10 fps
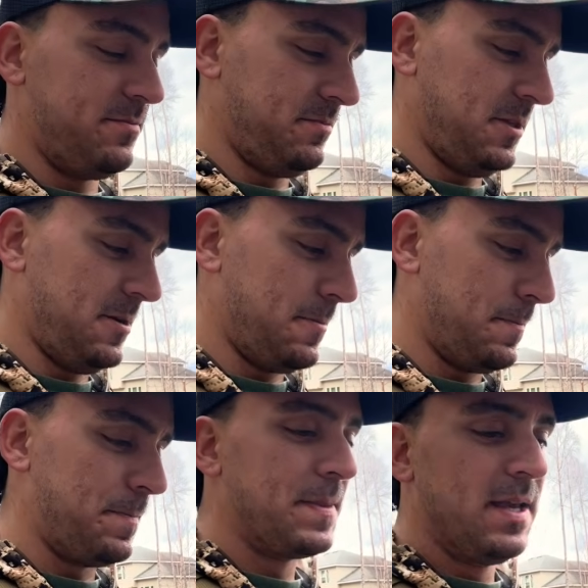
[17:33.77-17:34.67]
So
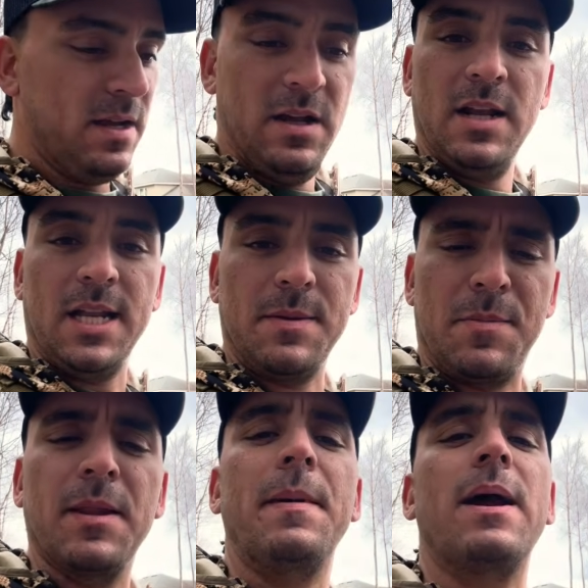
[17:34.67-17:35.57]
let me
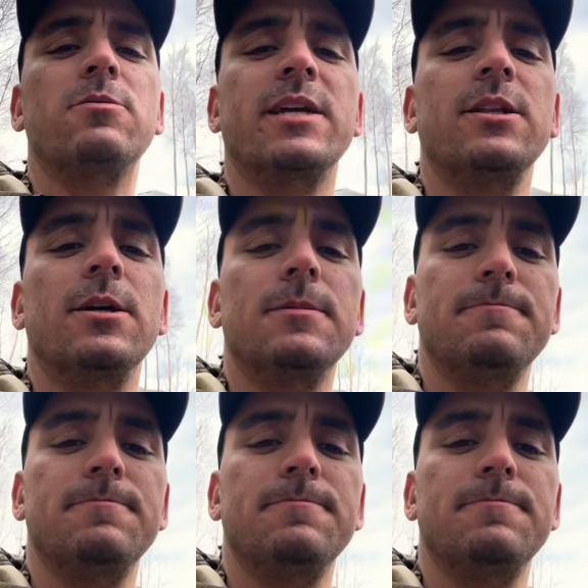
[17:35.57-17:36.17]
peel it back, we'll take a look.